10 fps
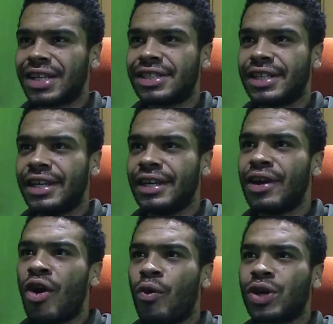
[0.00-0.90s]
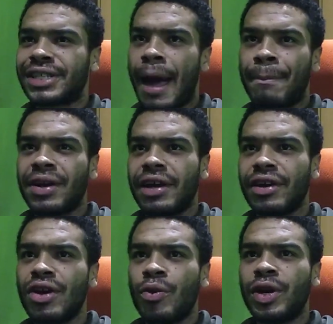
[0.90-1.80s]
it. Let's see what's
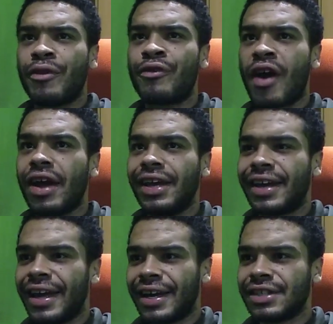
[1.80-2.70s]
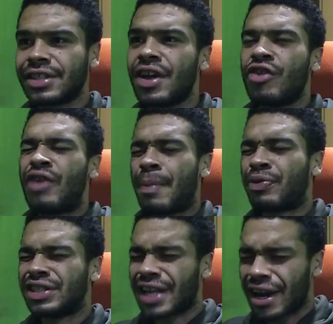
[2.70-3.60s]
happening with the 30KINGZ
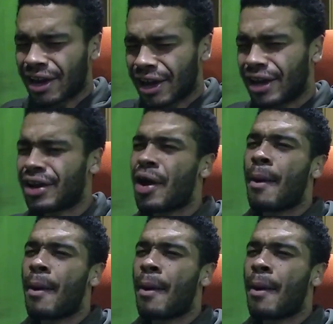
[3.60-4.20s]
representing